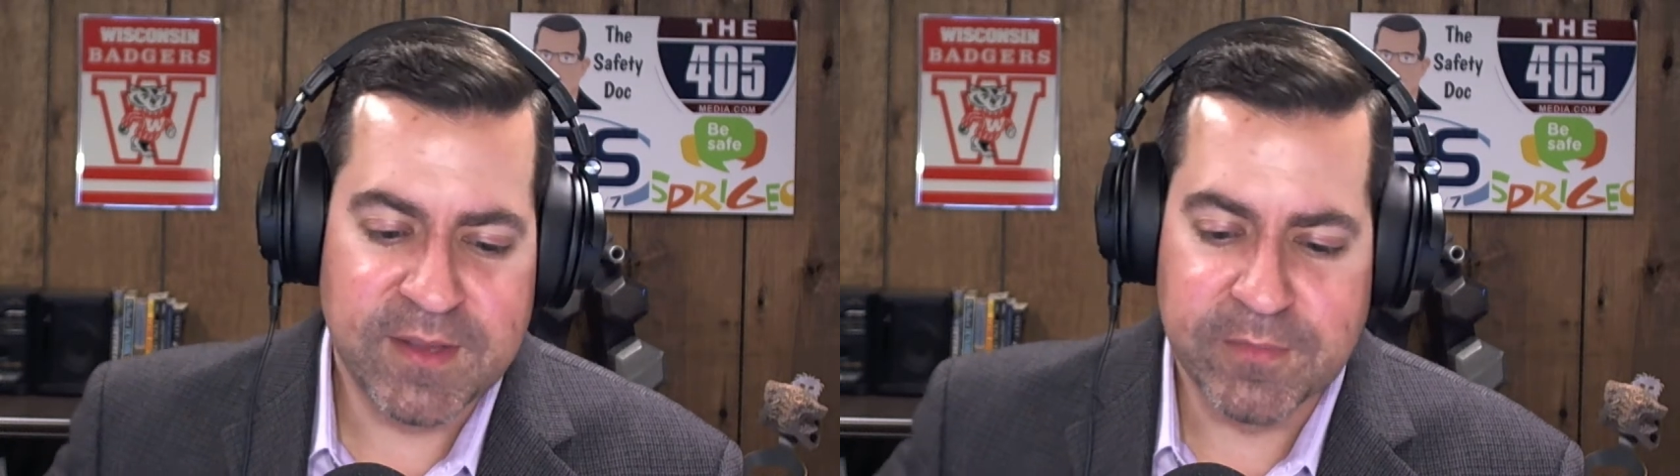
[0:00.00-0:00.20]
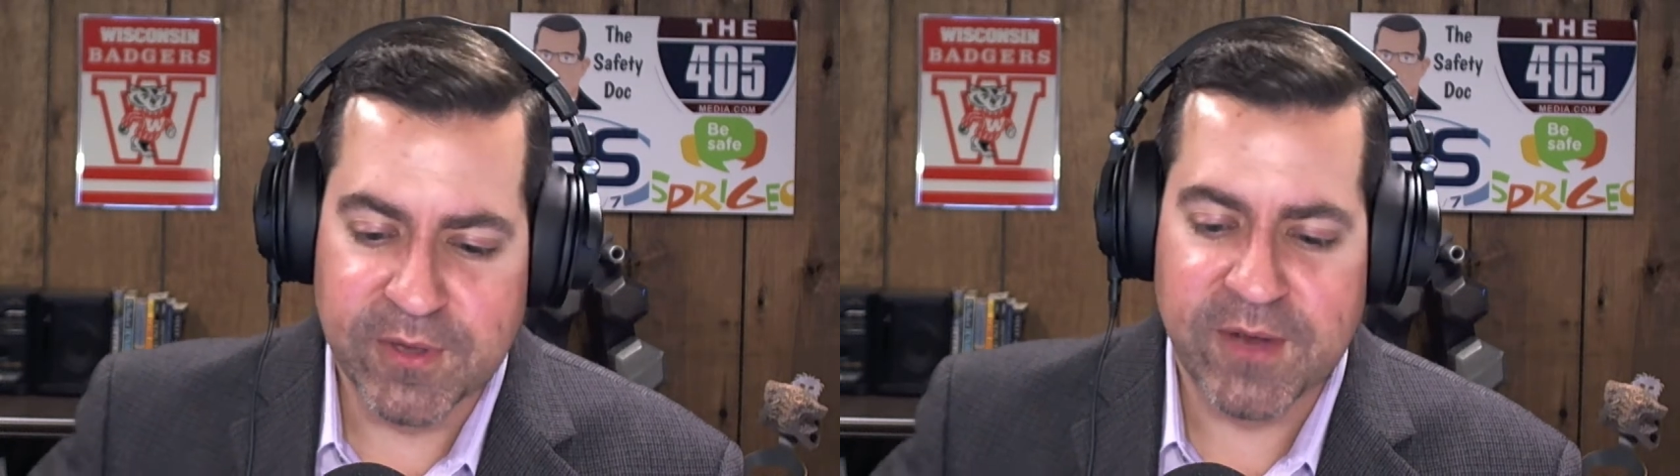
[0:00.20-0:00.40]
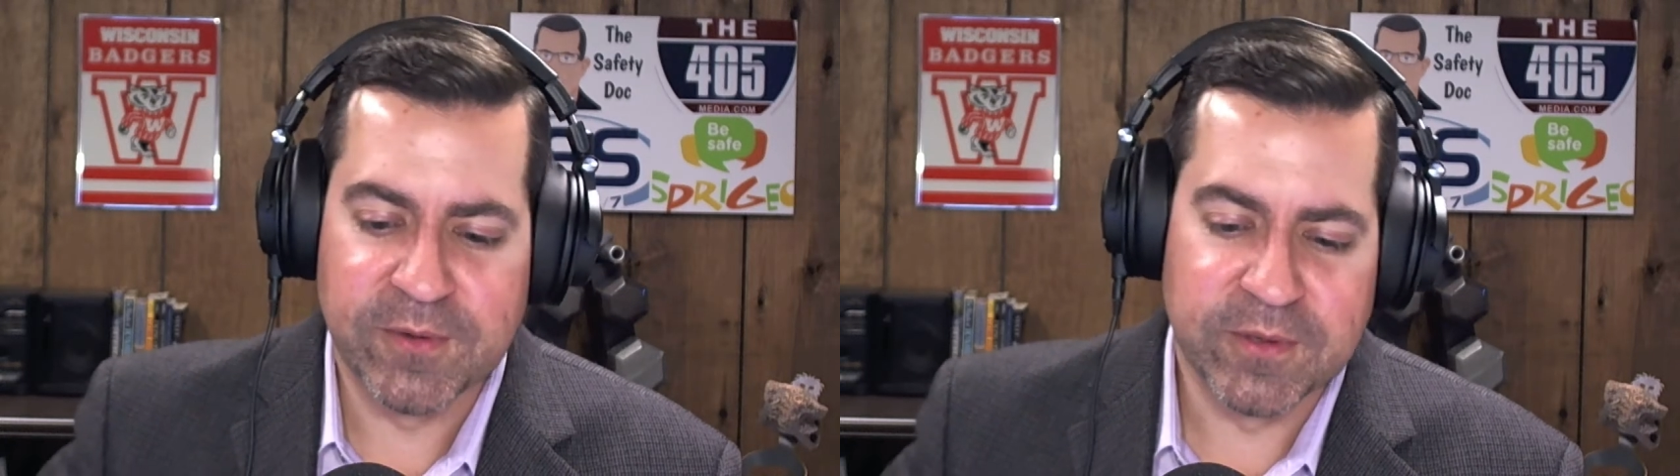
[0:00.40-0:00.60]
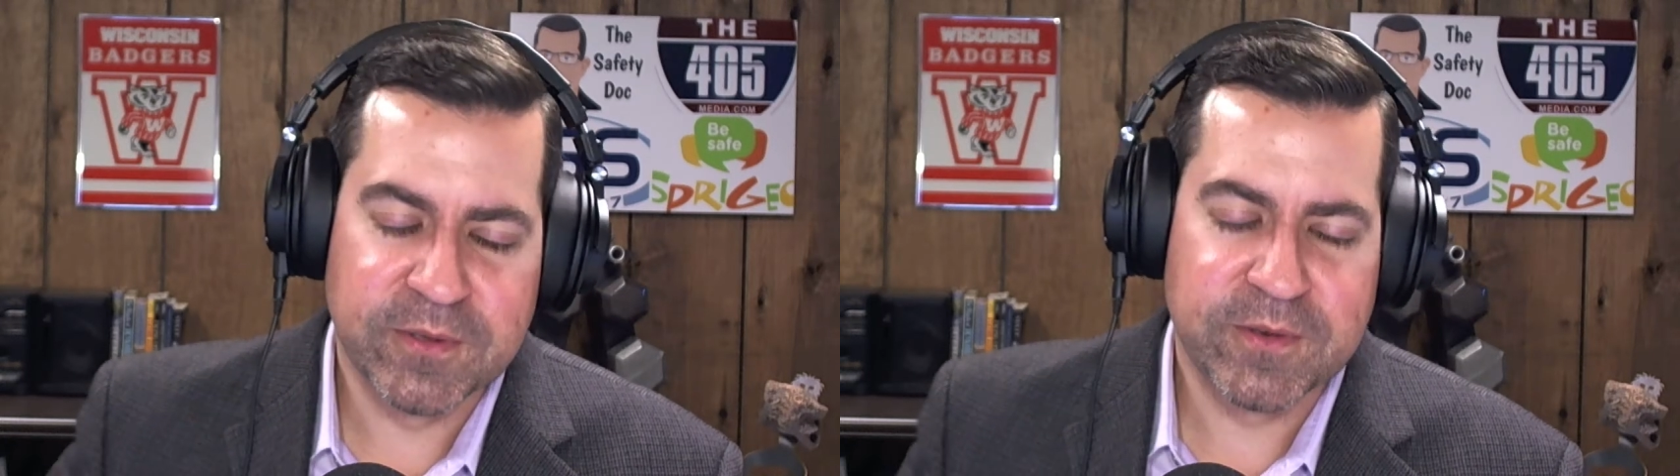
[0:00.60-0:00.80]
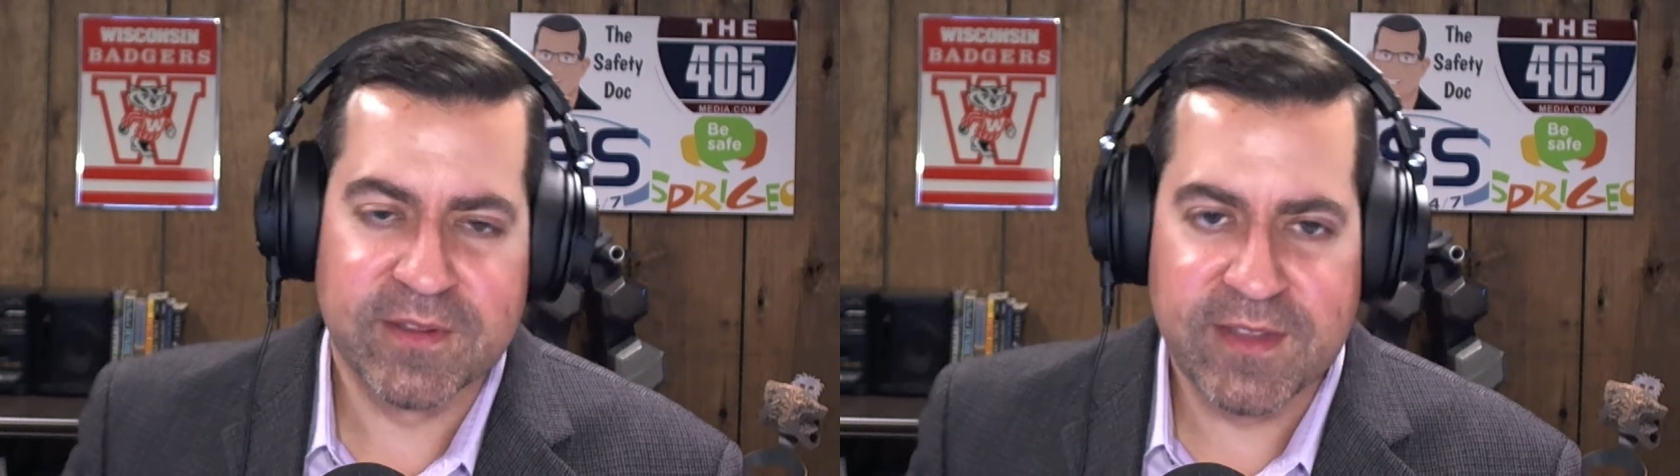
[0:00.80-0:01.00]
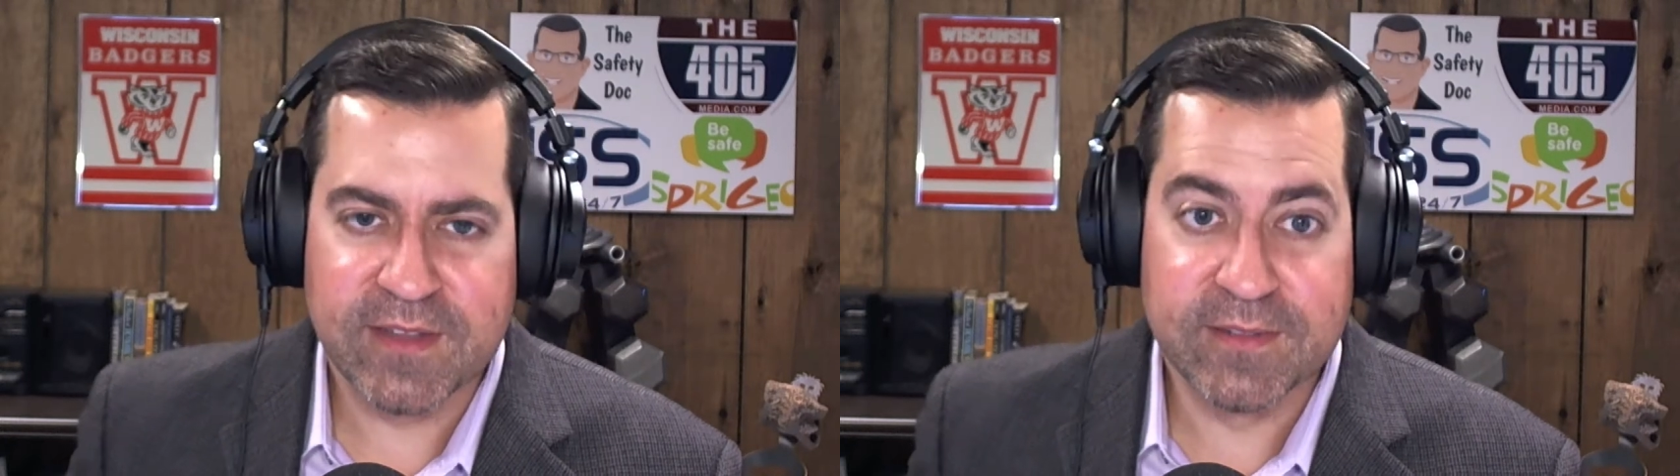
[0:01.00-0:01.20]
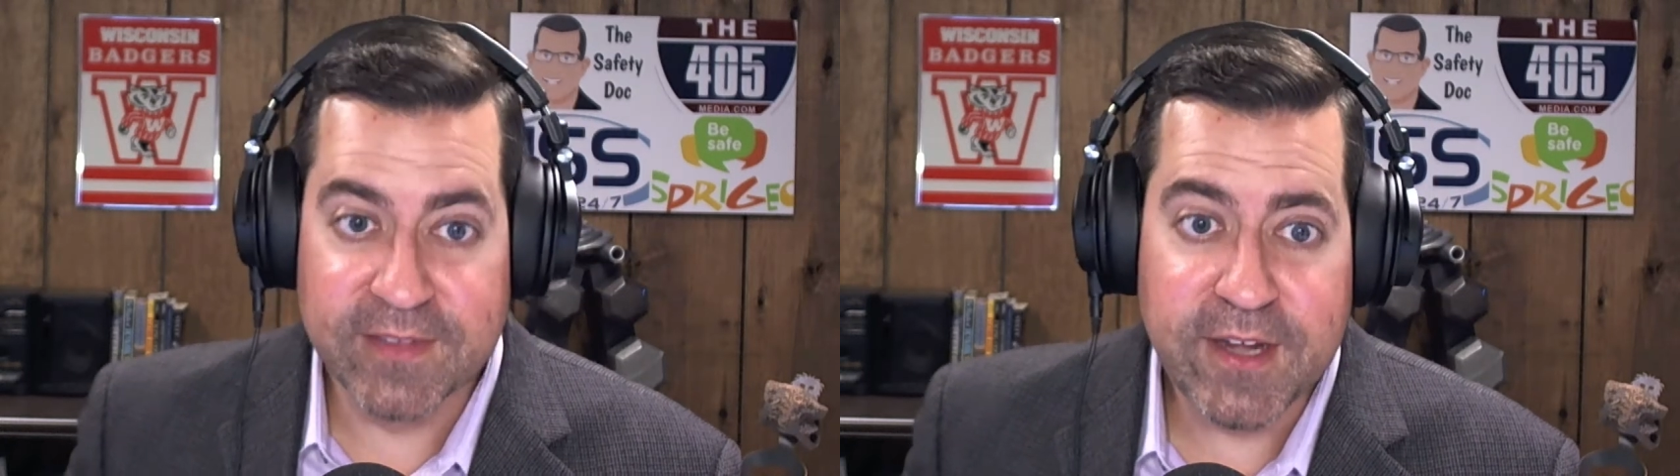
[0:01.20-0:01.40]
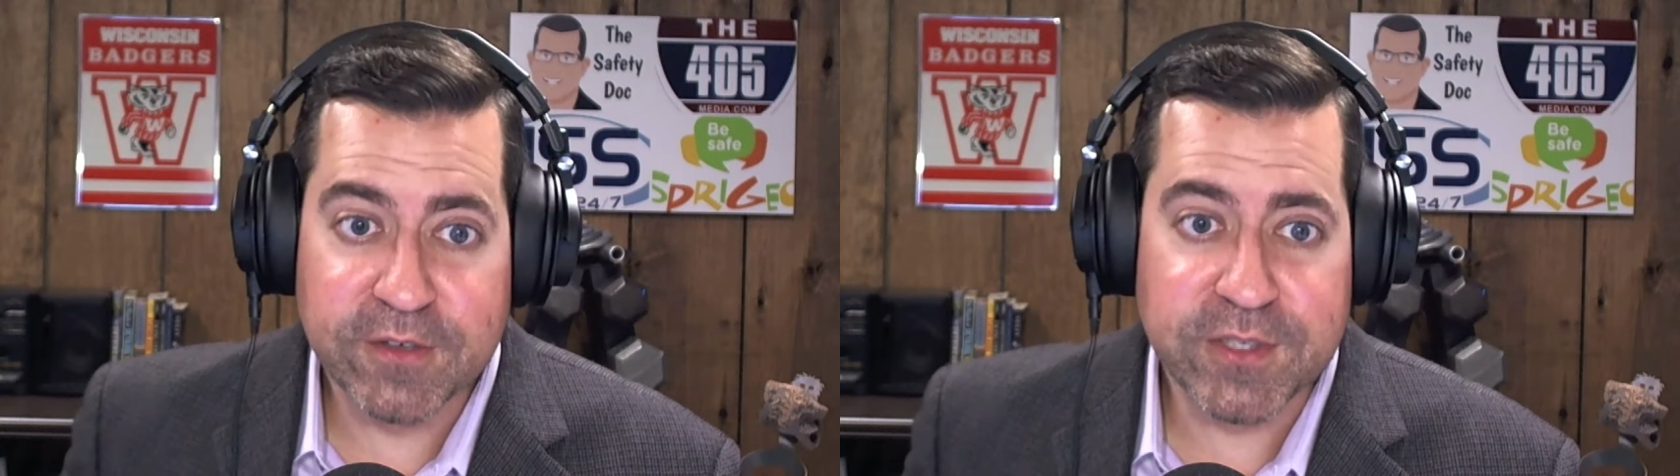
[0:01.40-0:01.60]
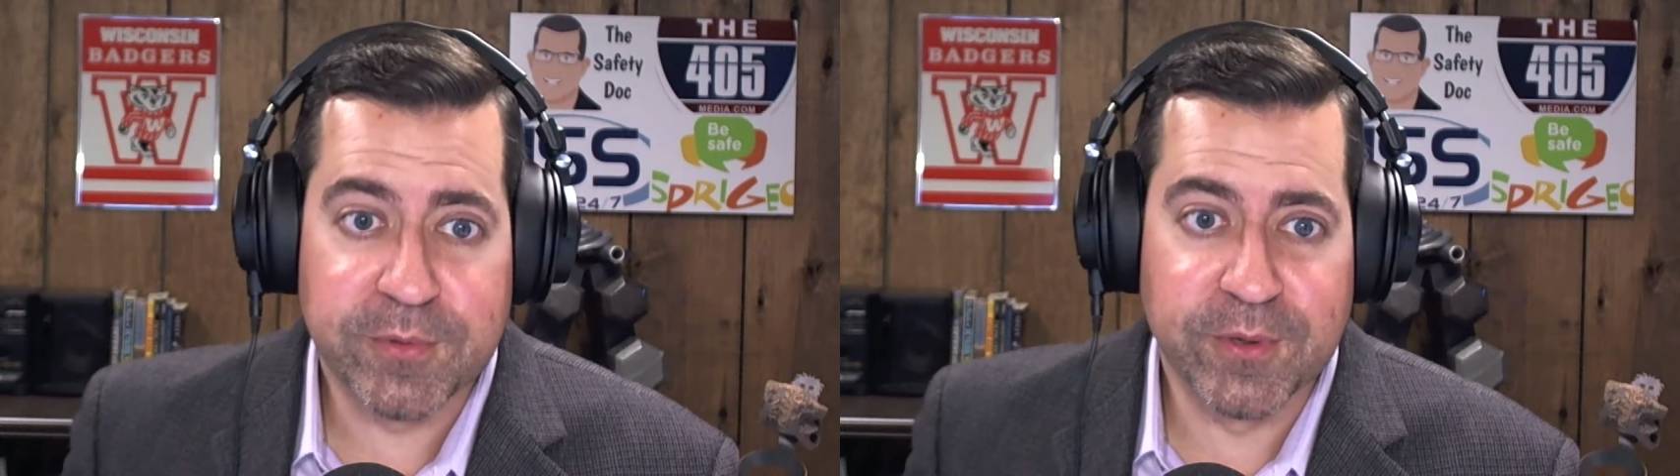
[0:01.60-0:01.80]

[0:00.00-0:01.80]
the employee role or le- leadership